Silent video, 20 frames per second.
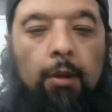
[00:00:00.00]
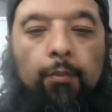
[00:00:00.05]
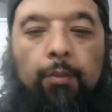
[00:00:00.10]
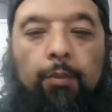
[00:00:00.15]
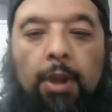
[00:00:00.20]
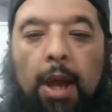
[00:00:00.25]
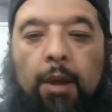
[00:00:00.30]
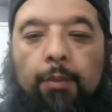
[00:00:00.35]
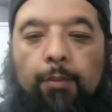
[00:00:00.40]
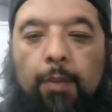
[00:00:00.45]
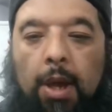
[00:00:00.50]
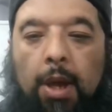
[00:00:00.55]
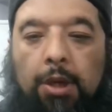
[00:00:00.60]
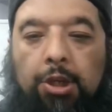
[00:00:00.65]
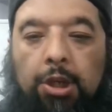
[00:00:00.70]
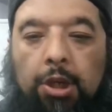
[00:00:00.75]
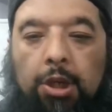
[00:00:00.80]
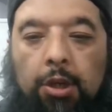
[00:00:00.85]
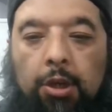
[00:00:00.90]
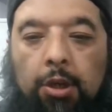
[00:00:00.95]
black
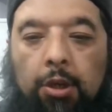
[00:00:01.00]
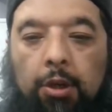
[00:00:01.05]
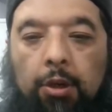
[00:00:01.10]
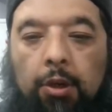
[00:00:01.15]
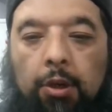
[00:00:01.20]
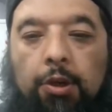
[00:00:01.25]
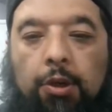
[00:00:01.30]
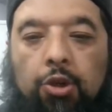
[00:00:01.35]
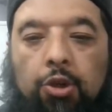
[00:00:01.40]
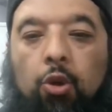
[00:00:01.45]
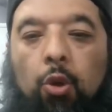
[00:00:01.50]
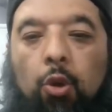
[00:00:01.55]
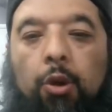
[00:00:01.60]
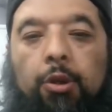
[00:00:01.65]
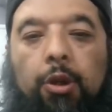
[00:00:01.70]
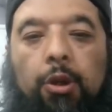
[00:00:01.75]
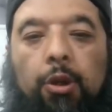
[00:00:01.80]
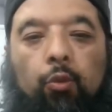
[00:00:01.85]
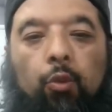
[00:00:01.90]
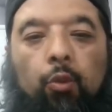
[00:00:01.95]
magic, in
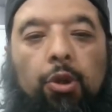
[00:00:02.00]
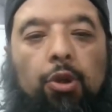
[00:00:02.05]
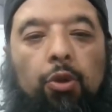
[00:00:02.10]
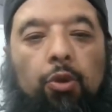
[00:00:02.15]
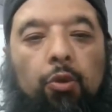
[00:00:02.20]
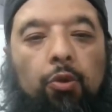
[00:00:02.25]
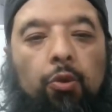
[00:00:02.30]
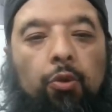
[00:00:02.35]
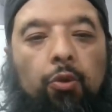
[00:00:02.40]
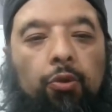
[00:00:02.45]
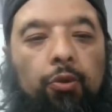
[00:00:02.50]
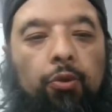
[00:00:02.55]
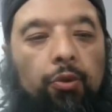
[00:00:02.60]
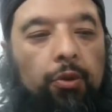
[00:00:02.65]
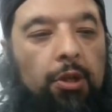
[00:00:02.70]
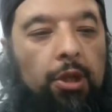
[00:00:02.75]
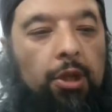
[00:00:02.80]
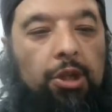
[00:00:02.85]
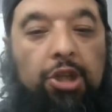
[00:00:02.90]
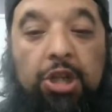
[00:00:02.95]
short, is when you use
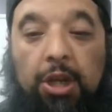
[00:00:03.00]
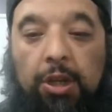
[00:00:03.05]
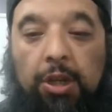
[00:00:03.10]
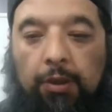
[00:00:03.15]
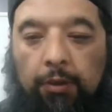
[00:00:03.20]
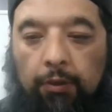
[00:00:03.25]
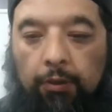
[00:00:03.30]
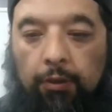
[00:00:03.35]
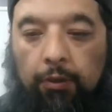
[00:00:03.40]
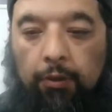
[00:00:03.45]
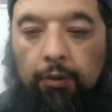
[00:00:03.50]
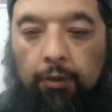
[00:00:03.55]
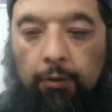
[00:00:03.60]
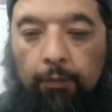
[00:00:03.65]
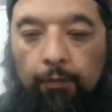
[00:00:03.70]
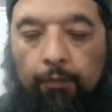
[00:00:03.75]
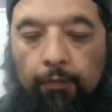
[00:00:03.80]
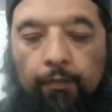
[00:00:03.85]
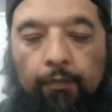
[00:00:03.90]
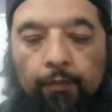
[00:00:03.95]
the jinns
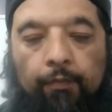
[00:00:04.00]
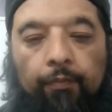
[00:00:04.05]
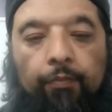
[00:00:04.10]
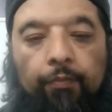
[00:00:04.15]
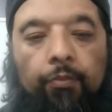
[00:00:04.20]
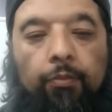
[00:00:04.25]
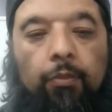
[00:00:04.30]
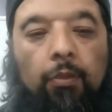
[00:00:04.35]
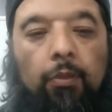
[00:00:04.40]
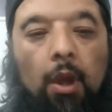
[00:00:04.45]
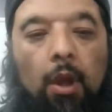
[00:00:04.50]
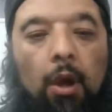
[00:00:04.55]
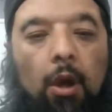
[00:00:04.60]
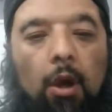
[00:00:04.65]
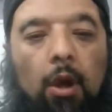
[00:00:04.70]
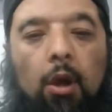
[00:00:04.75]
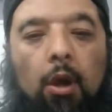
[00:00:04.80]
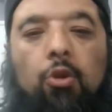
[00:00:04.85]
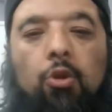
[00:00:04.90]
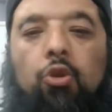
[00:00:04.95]

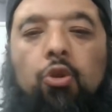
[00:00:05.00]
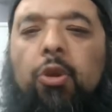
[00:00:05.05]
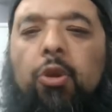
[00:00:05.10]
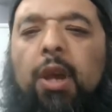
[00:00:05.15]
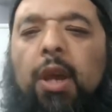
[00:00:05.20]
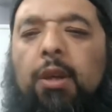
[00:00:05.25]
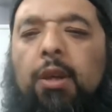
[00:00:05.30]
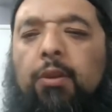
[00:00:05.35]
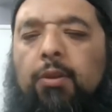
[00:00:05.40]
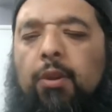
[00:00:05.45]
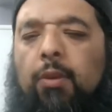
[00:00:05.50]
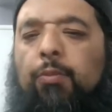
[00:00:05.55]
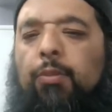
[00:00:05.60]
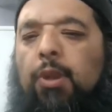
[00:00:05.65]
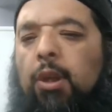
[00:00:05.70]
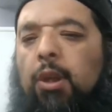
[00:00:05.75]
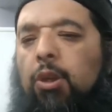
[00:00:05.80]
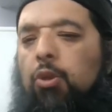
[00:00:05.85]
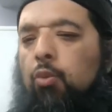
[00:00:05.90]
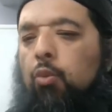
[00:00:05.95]
to get
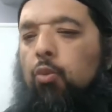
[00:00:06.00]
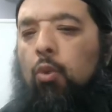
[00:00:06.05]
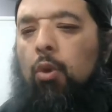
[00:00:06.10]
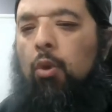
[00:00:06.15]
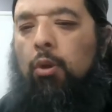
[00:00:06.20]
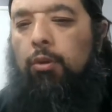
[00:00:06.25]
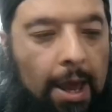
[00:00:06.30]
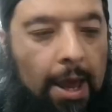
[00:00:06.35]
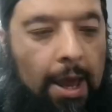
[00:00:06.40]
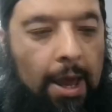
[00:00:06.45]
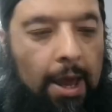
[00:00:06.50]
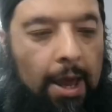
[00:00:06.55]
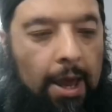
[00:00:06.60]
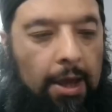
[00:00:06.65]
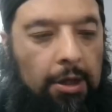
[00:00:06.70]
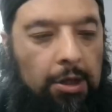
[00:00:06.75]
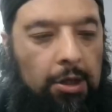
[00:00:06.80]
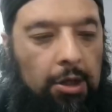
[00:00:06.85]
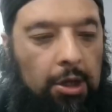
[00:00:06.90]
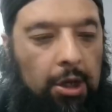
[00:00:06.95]
something you want.
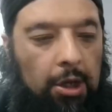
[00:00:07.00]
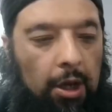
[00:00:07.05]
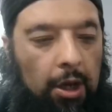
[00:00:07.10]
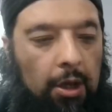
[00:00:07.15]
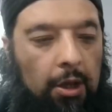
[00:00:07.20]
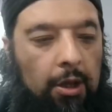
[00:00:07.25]
And